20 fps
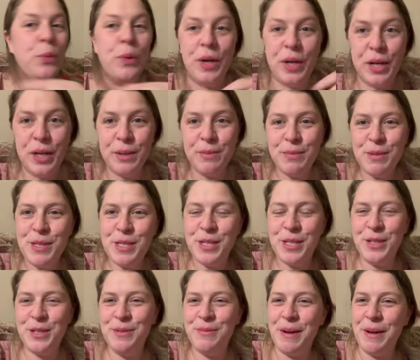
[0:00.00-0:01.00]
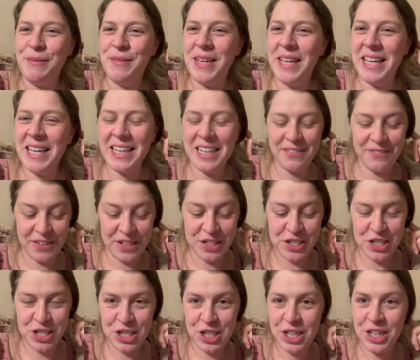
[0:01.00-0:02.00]
Welcome to my making
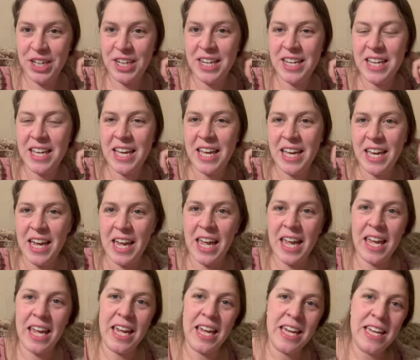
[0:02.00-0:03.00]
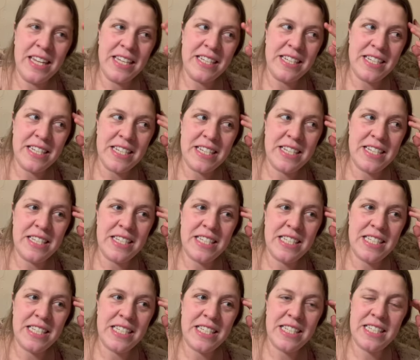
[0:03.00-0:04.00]
adventure and
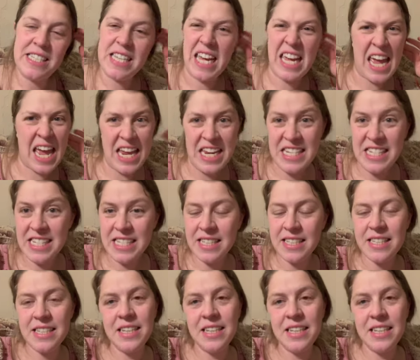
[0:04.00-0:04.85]
day 8,